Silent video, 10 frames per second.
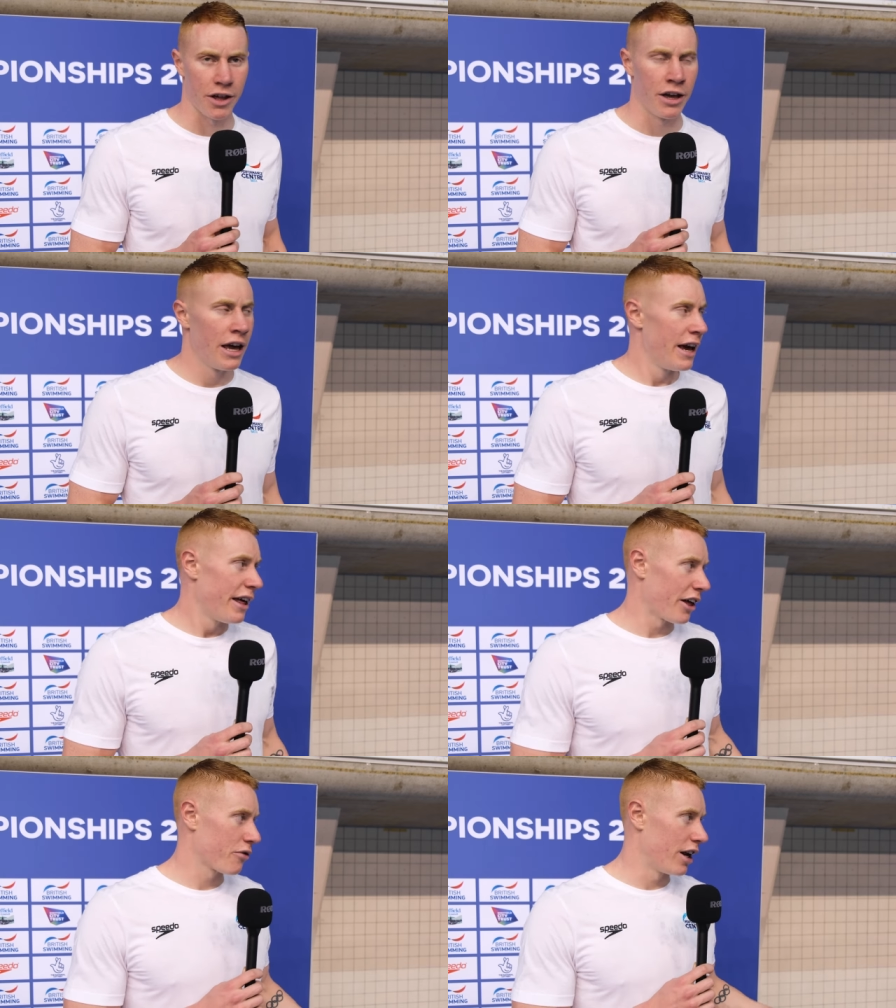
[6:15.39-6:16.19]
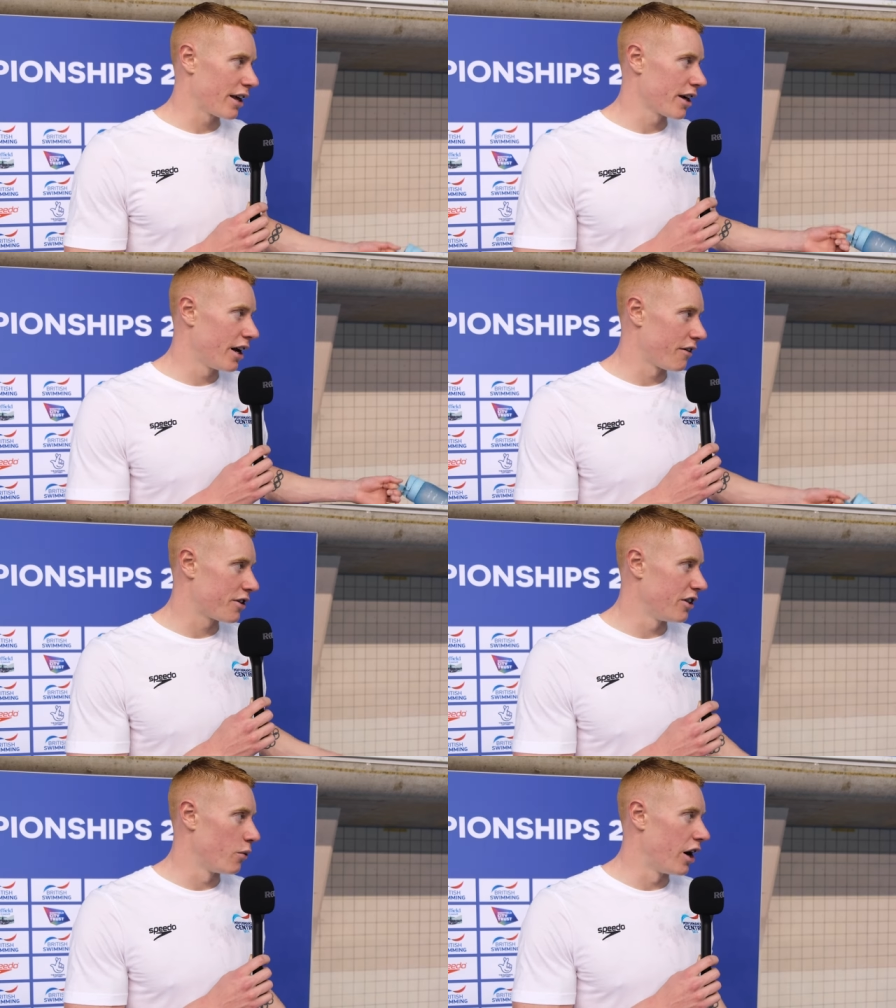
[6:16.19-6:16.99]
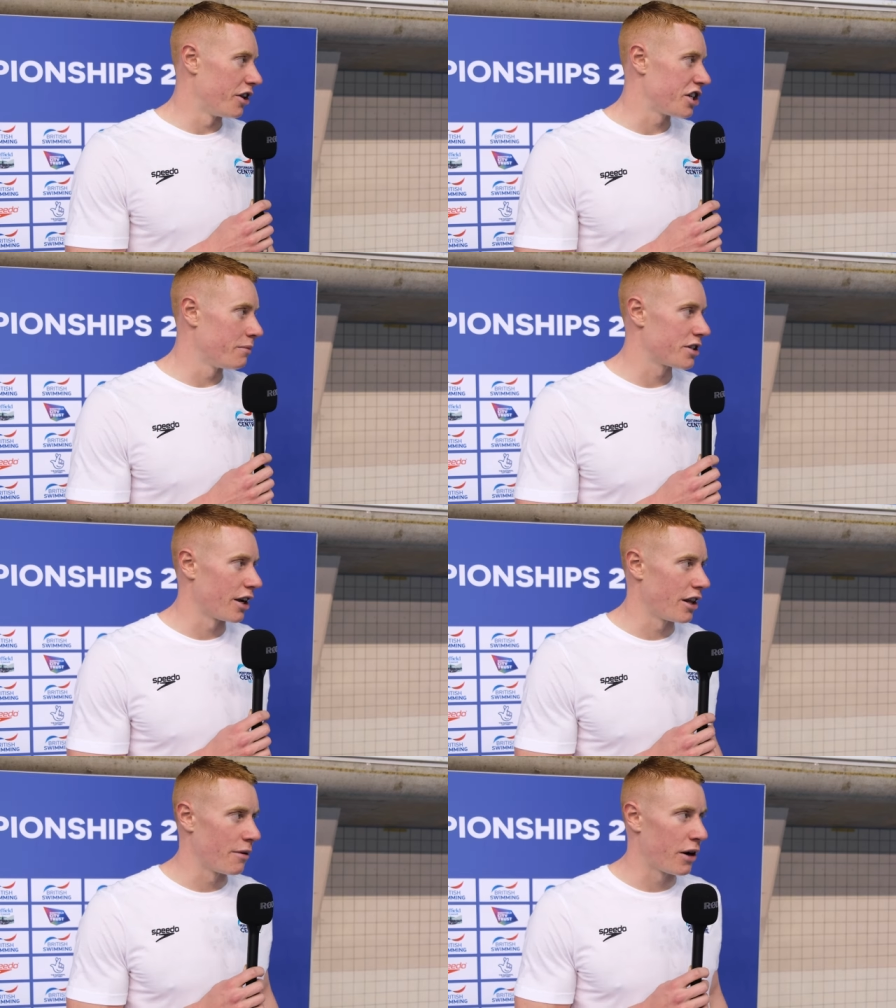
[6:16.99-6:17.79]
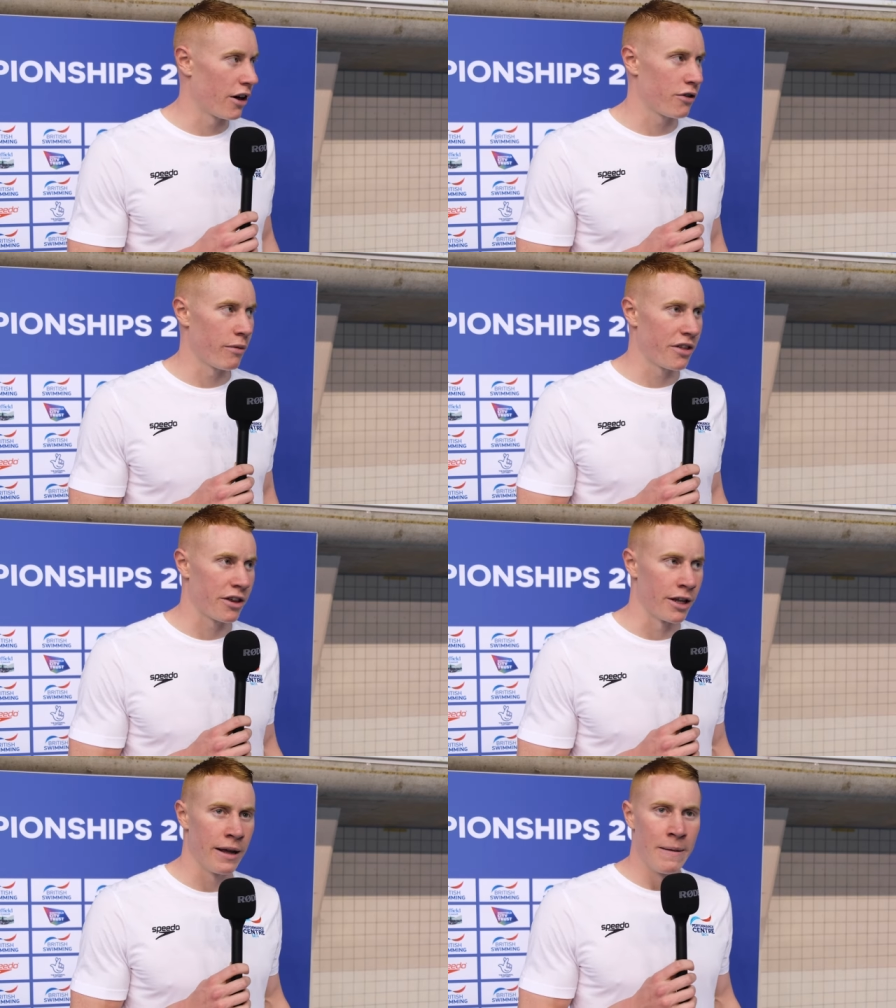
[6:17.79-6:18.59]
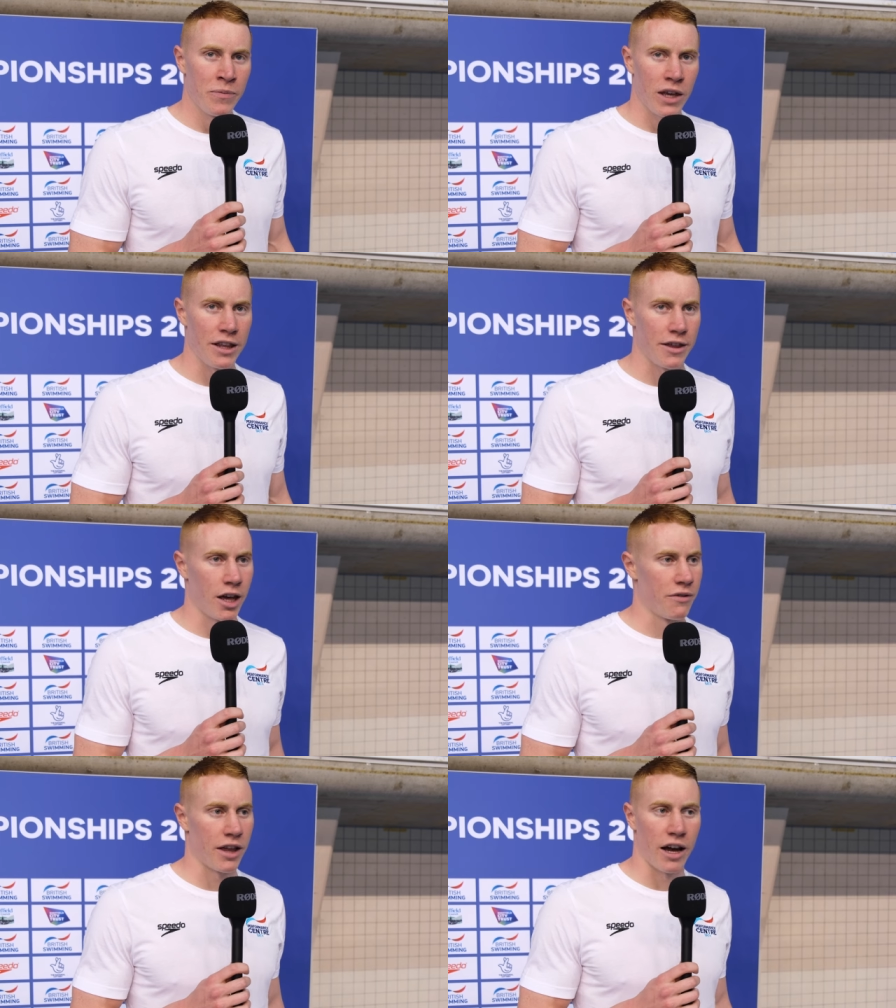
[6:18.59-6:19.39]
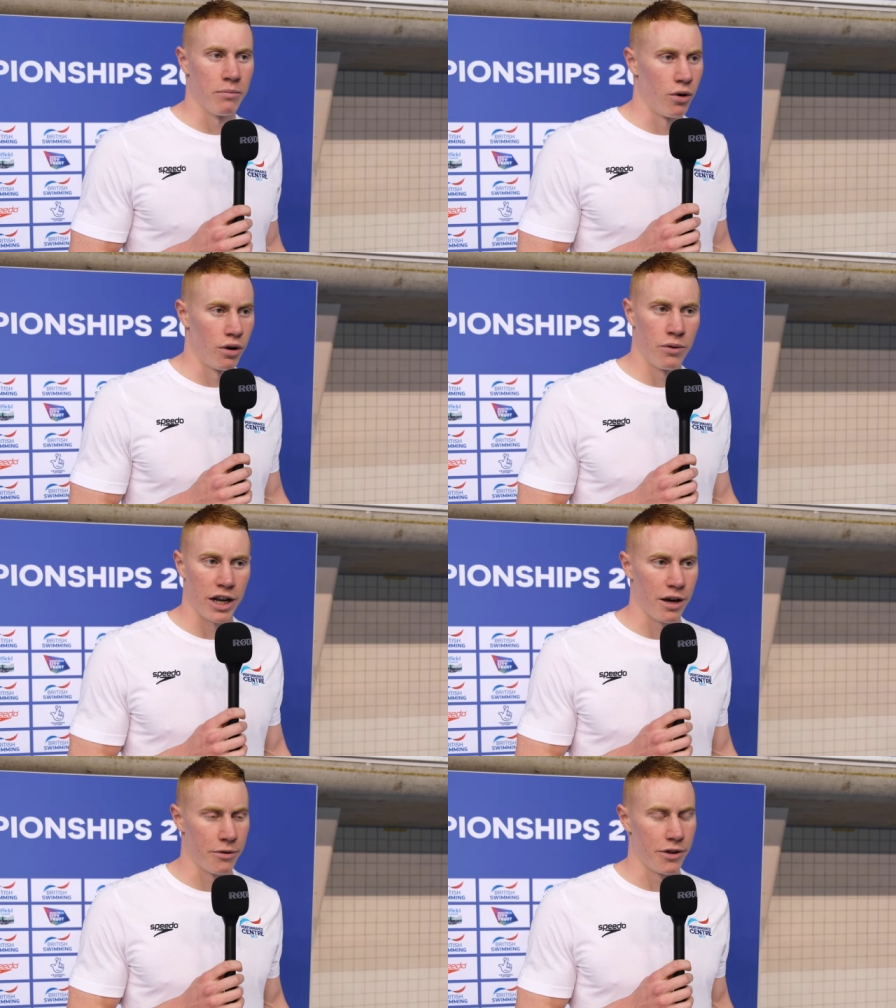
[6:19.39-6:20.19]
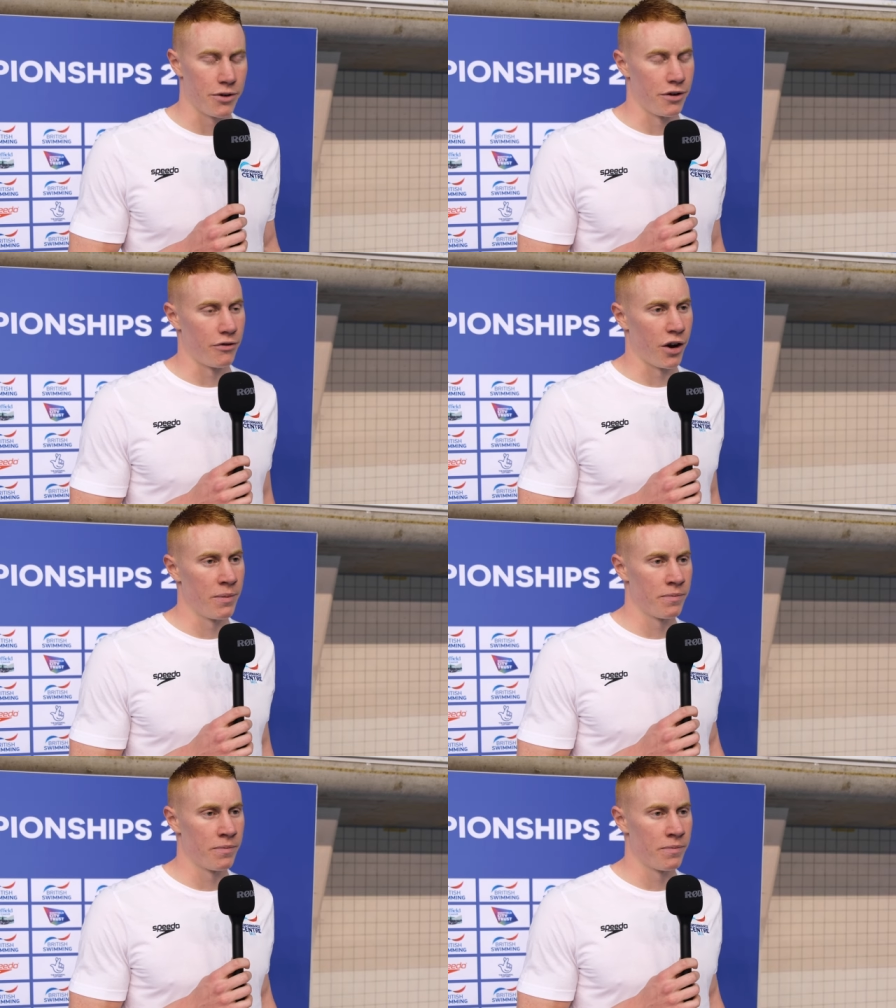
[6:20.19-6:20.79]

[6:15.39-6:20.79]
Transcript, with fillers: So that's really exciting. I've seen the work that Jim's done in the past few months, and he deserves that and more when it comes to the 200 free.